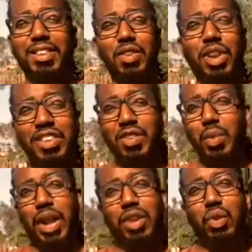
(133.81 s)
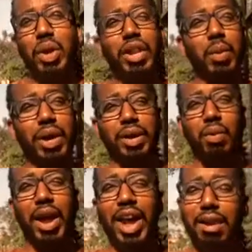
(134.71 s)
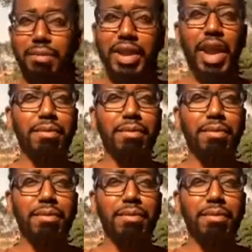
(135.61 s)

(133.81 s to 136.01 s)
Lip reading: So this is what I do anyway, right?